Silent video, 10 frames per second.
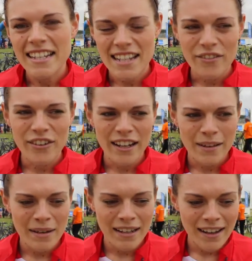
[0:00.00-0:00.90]
Definitely.
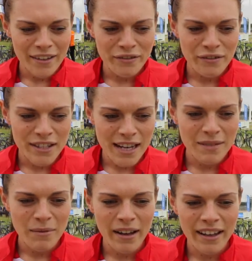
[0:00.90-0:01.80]
I mean, I've
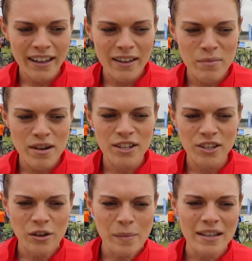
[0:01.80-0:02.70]
retained my
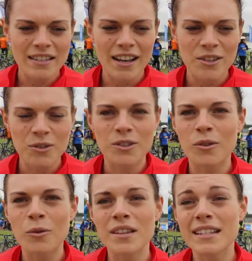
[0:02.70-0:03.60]
British and European titles,
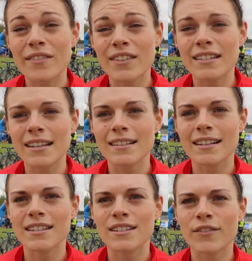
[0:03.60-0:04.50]
so all that's left this
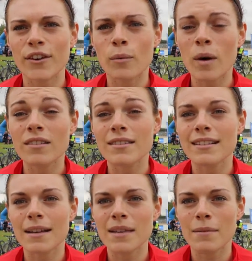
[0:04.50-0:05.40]
season is for Worlds
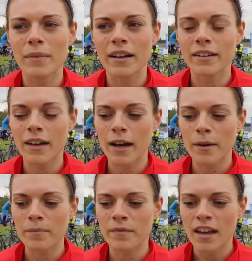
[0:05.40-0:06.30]
in September.
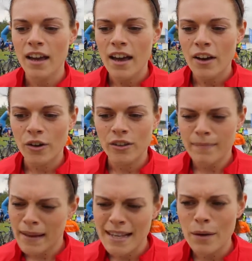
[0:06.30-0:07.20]
Got
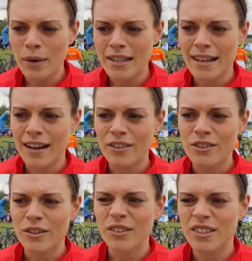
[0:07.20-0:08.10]
about 10 weeks now,
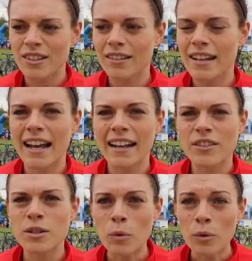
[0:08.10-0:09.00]
so you start
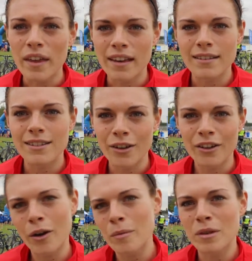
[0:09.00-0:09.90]
nailing the small things, so
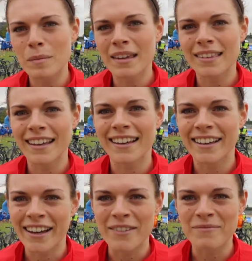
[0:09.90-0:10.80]
I hope that the big thing
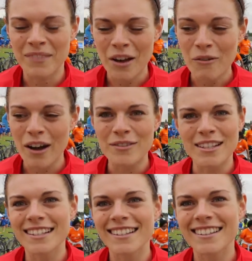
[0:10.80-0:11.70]

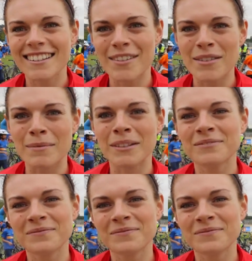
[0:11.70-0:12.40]
arrives in September.